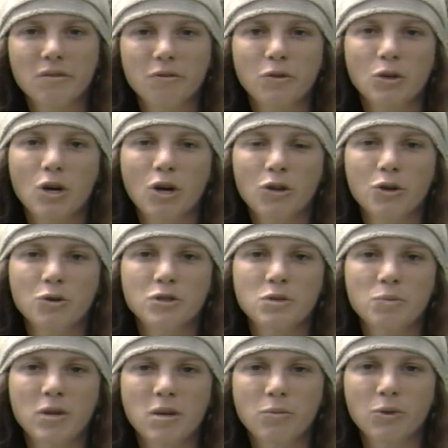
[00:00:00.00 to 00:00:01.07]
for all
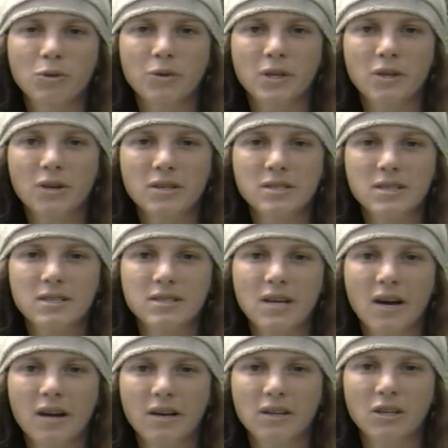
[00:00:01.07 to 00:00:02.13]
those people in our
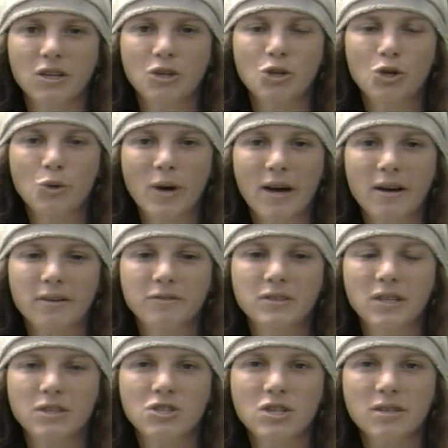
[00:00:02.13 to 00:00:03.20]
society who have
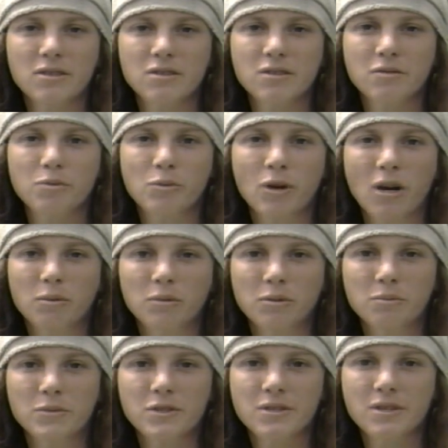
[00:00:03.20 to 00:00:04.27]
digestive
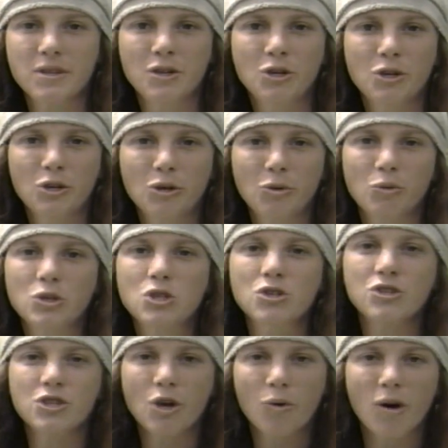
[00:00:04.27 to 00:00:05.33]
problems, which are
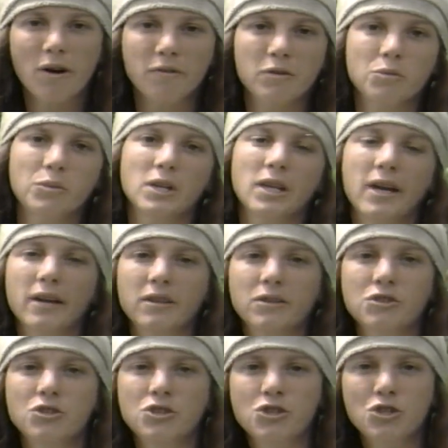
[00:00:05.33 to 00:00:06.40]
so often
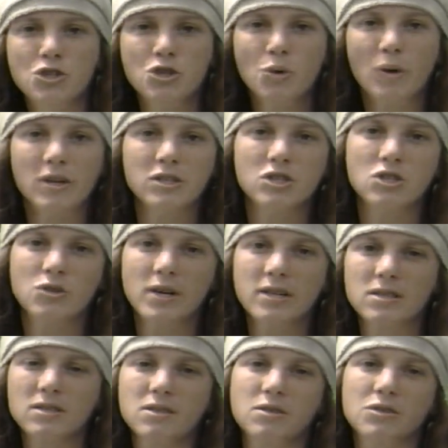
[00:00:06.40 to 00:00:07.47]
related to our
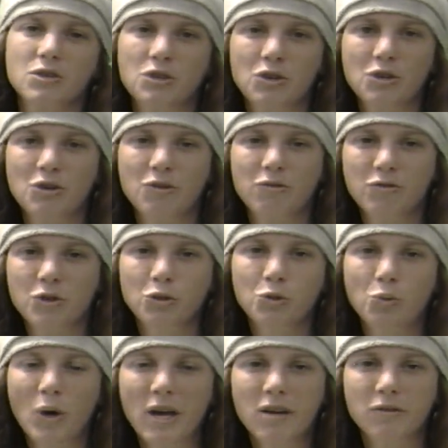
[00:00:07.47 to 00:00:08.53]

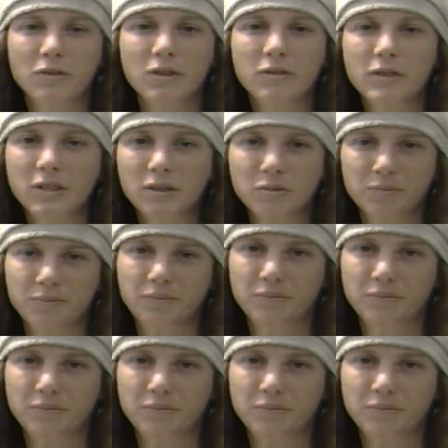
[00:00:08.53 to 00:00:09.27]
stress-filled way of living.